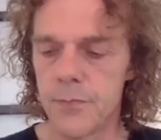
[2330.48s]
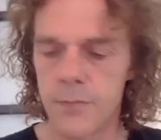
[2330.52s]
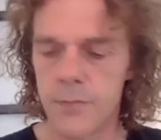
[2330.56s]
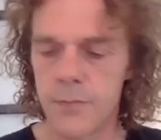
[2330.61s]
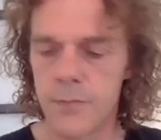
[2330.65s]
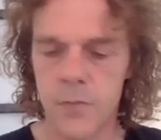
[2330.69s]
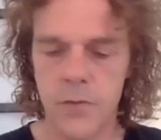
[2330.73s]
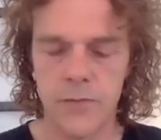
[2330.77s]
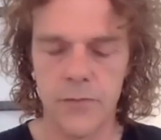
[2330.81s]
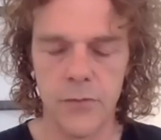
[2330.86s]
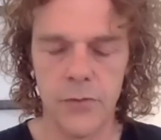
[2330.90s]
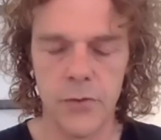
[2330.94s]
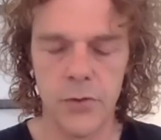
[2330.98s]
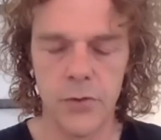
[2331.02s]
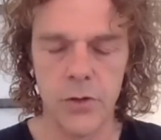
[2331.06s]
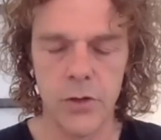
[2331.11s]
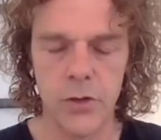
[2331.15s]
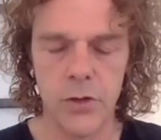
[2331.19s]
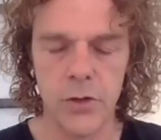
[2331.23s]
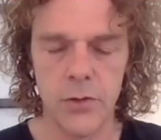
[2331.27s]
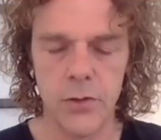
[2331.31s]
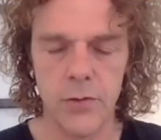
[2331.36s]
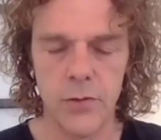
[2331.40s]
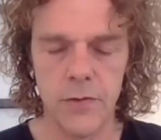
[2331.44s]
through the
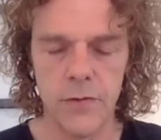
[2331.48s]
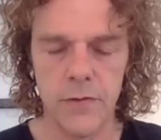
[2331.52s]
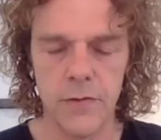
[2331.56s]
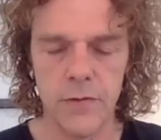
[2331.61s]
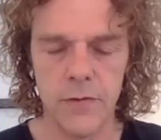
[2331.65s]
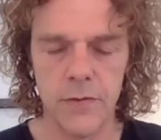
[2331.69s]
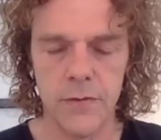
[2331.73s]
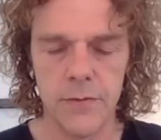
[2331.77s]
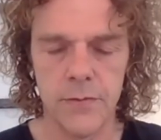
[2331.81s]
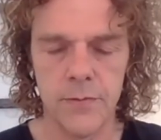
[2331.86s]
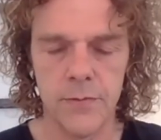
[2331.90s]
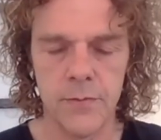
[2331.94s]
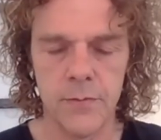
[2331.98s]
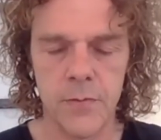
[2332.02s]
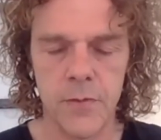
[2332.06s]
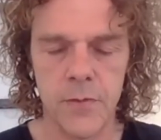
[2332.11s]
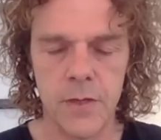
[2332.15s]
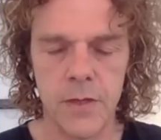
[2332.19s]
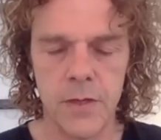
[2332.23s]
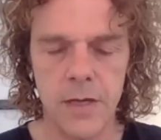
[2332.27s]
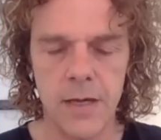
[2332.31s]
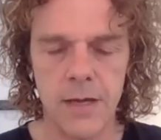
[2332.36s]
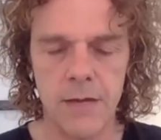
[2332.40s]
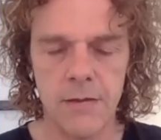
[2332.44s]
nose,
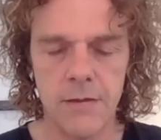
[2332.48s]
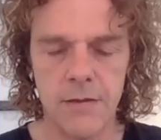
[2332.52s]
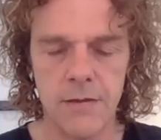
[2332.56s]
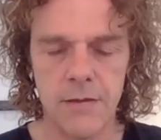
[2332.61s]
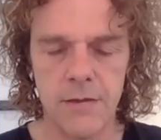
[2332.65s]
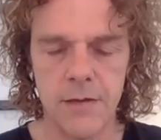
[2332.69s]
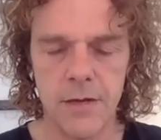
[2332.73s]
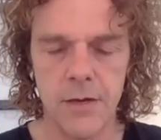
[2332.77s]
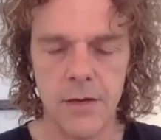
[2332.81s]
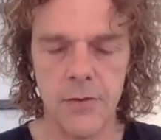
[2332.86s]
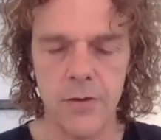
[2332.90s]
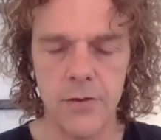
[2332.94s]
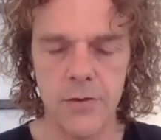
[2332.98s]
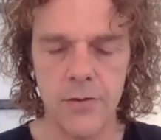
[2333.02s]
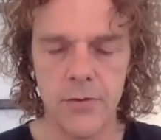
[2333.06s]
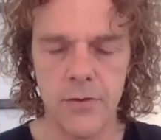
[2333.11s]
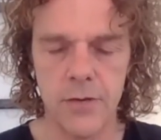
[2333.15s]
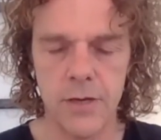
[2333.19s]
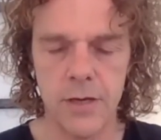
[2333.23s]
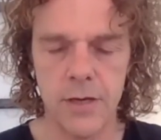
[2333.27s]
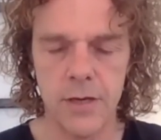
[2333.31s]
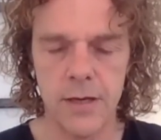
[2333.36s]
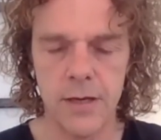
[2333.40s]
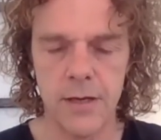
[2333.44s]
as slow as you
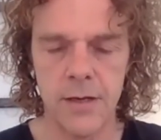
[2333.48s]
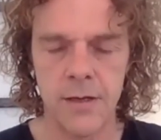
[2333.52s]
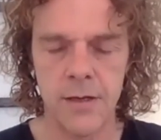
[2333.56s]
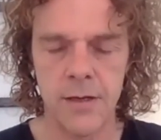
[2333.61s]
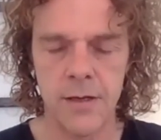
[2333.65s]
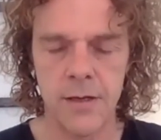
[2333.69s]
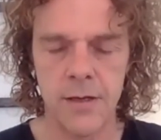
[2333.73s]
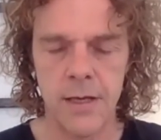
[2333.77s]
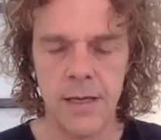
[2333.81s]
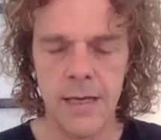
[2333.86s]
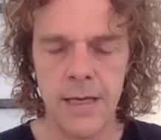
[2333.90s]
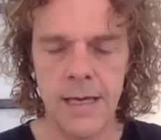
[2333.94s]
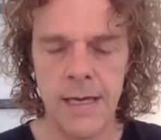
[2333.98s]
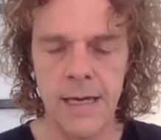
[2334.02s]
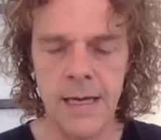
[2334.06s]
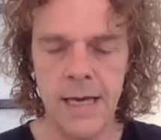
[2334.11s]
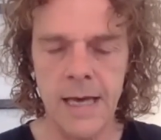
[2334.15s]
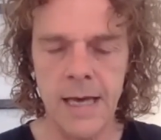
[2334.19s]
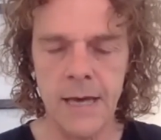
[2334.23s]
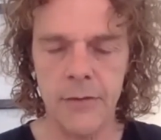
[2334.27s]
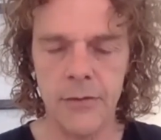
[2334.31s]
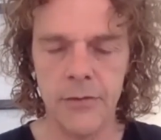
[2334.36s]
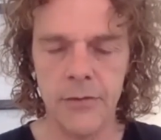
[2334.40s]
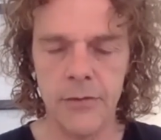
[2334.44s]
can,
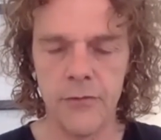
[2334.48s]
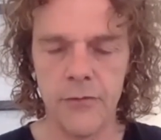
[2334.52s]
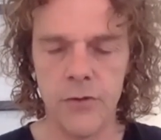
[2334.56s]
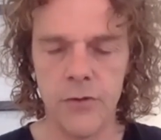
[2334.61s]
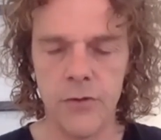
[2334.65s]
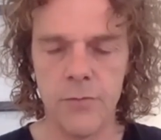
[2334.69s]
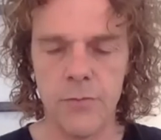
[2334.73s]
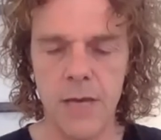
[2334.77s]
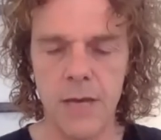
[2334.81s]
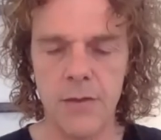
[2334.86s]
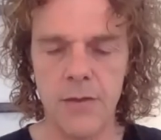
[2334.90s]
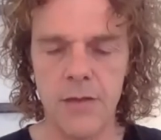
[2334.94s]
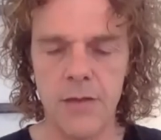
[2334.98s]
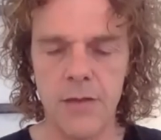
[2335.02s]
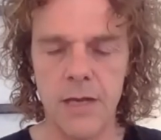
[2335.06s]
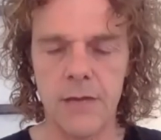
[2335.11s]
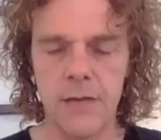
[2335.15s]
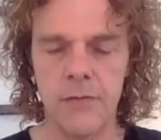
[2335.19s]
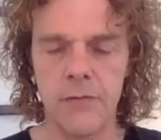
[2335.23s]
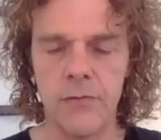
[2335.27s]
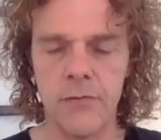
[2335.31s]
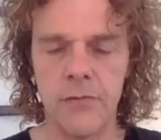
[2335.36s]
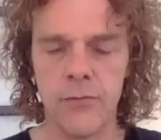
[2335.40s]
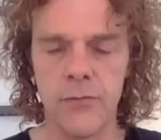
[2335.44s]
and out through the mouth,
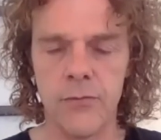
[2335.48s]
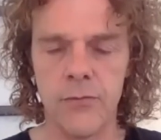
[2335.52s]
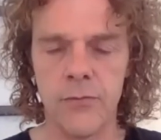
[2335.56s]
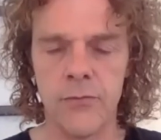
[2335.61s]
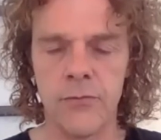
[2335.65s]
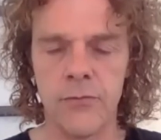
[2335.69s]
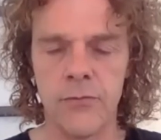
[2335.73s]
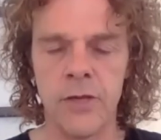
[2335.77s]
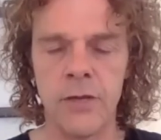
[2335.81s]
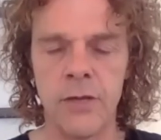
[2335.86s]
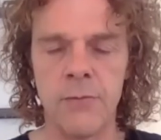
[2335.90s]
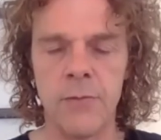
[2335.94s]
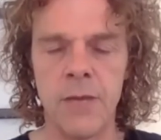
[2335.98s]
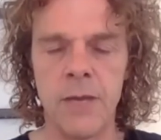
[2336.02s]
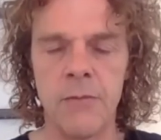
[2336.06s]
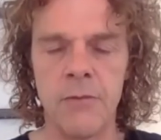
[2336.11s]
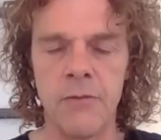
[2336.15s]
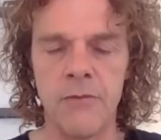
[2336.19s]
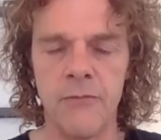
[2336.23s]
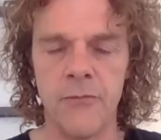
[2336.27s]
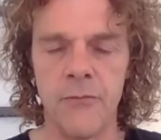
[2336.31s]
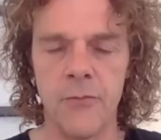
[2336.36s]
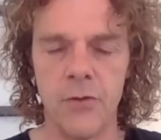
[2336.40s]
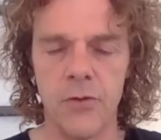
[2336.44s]
like 2, 3, maybe
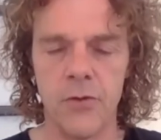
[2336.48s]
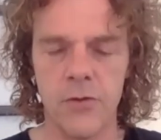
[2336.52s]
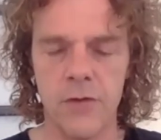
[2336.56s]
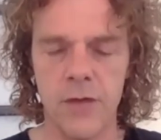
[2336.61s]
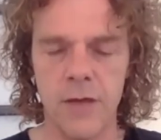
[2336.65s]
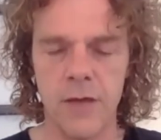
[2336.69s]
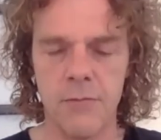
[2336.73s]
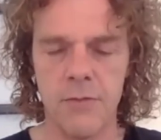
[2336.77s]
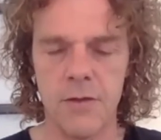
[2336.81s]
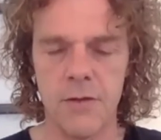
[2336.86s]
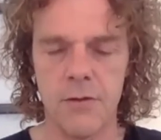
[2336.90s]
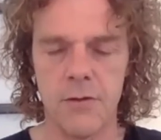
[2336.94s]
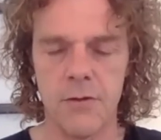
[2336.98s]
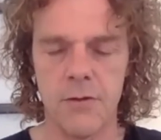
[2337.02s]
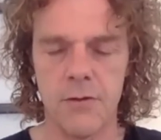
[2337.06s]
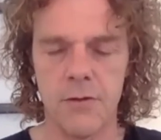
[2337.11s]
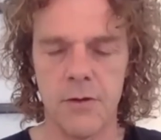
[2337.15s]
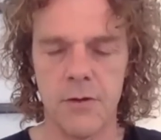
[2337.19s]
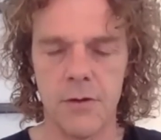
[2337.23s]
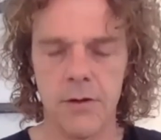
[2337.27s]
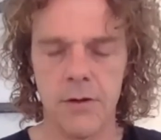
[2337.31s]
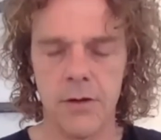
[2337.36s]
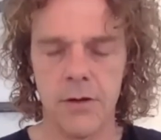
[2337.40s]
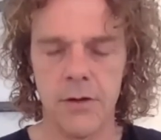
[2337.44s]
4 times longer.
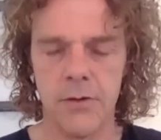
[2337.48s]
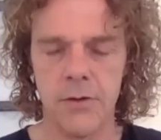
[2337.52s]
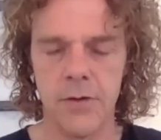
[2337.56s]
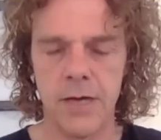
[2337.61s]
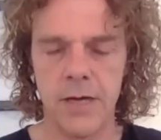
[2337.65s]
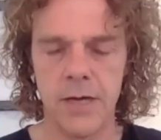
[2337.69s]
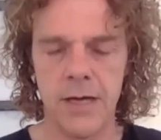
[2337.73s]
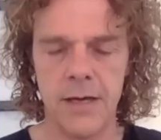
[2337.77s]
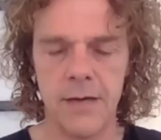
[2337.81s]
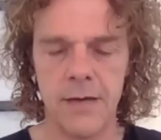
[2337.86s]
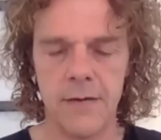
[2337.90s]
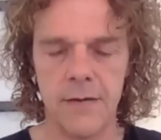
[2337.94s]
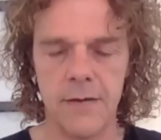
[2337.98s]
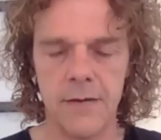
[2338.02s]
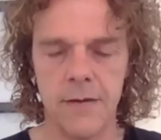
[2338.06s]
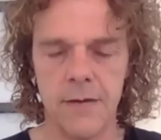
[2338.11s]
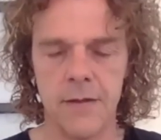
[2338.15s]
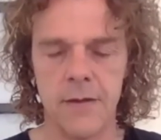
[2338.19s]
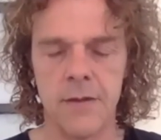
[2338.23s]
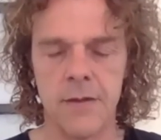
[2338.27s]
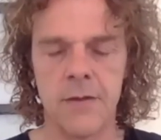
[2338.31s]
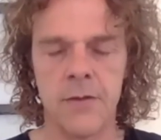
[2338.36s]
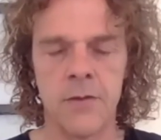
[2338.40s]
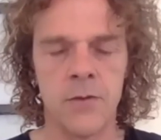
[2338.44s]
Go ahead,
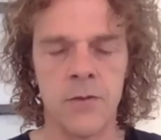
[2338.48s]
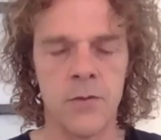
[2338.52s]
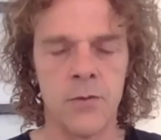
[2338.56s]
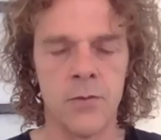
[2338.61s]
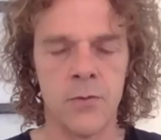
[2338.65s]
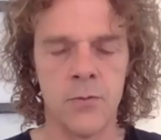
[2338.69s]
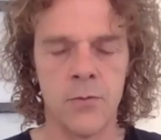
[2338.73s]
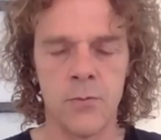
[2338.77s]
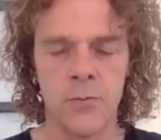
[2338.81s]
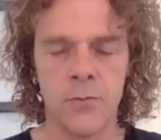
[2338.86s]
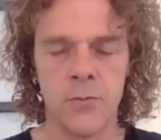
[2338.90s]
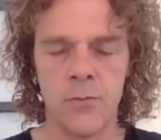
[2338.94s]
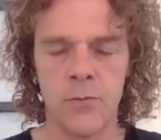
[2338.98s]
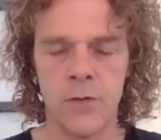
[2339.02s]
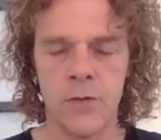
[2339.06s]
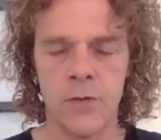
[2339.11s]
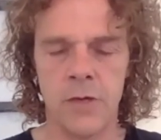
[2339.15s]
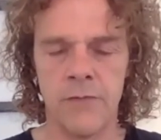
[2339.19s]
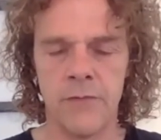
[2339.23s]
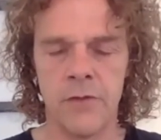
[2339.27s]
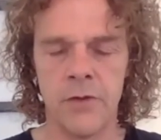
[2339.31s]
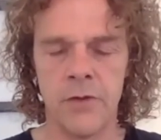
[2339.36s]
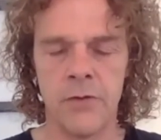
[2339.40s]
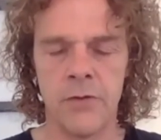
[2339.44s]

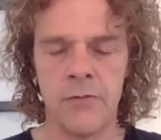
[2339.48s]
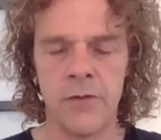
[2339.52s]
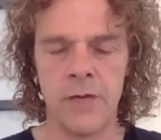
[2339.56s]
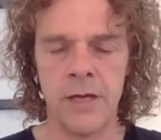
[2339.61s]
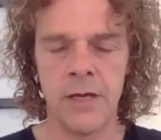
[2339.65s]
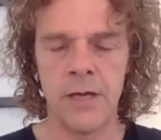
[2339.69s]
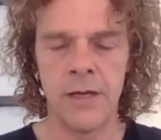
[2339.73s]
whenever you're ready.